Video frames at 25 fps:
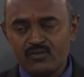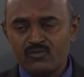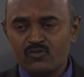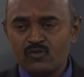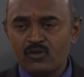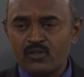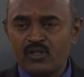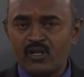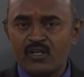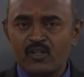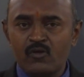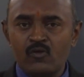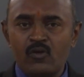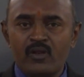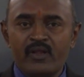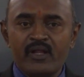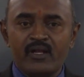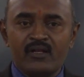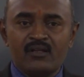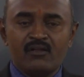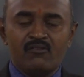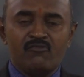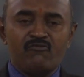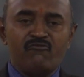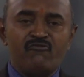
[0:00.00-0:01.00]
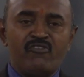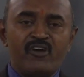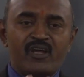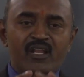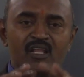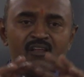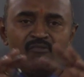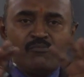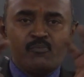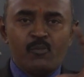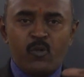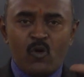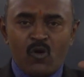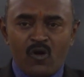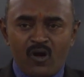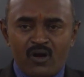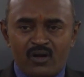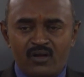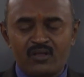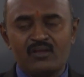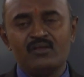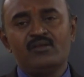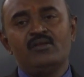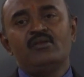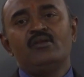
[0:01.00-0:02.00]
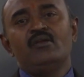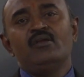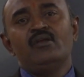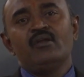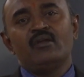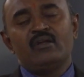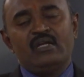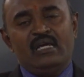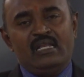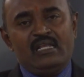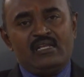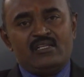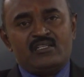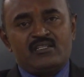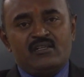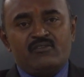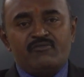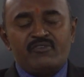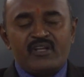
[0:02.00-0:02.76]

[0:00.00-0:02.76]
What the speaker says: so that you will get a very broad connection.